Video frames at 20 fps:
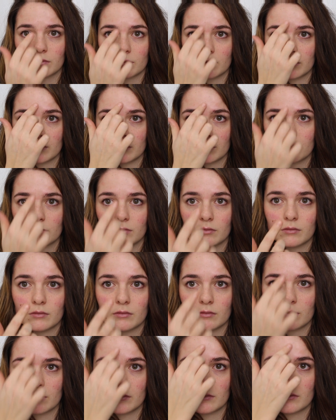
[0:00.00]
I don't know if
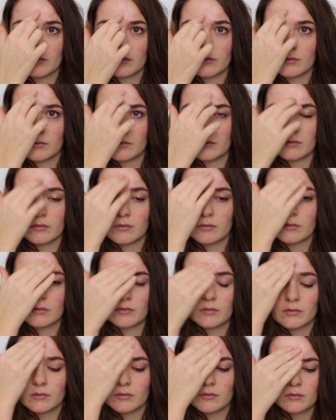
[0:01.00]
that's
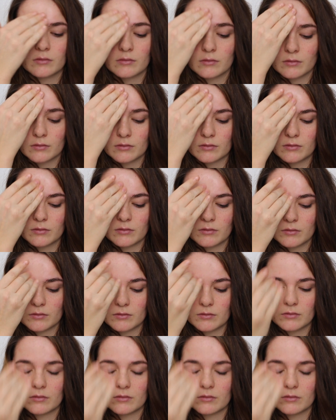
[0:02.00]
actually called that,